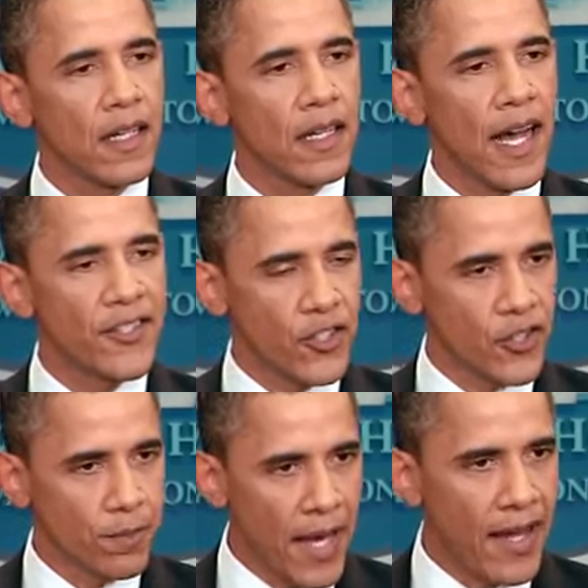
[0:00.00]
I
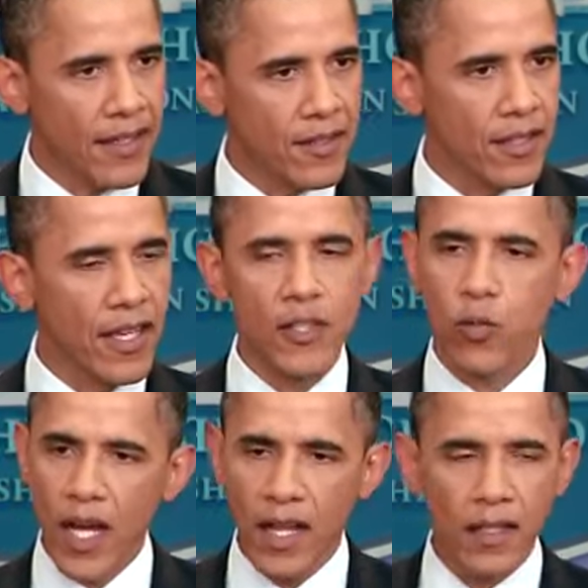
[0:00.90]
suspect, is,
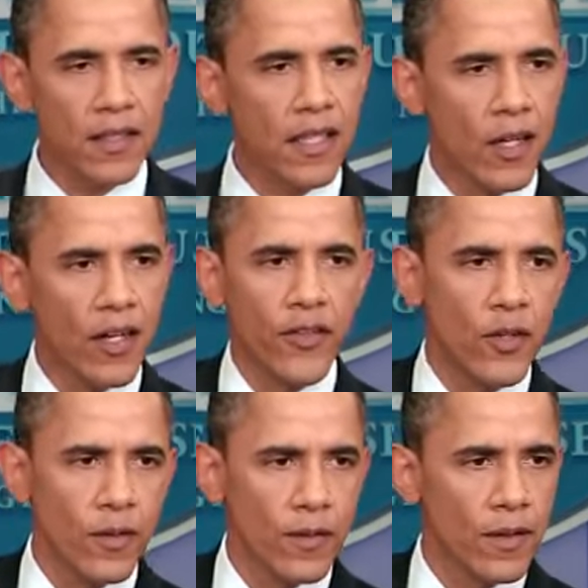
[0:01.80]
well, you know,
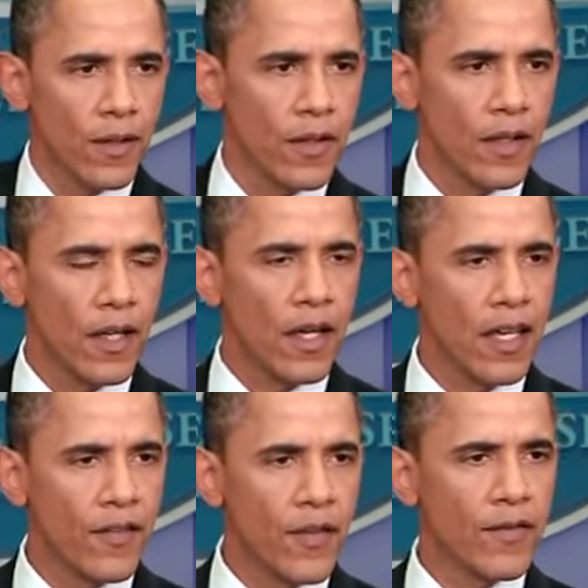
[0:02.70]

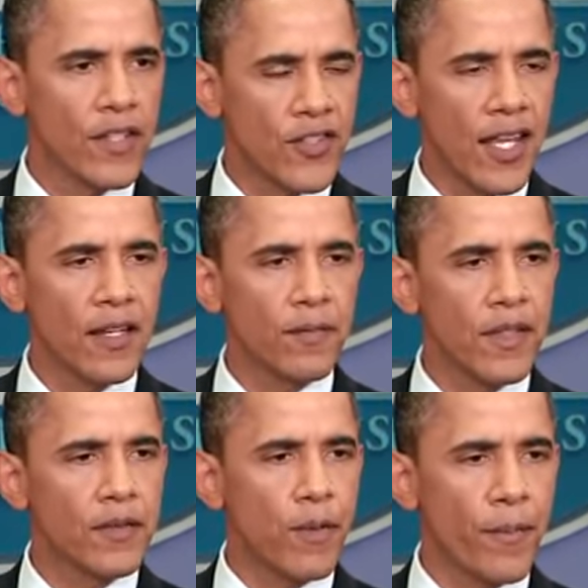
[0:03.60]
if the Senate is
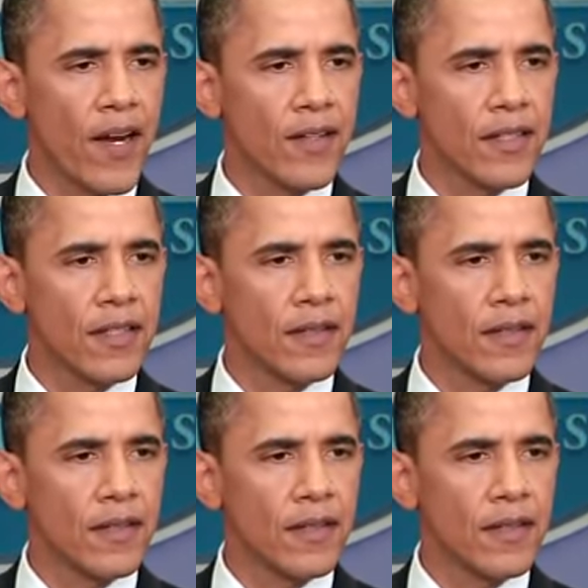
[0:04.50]
prepared to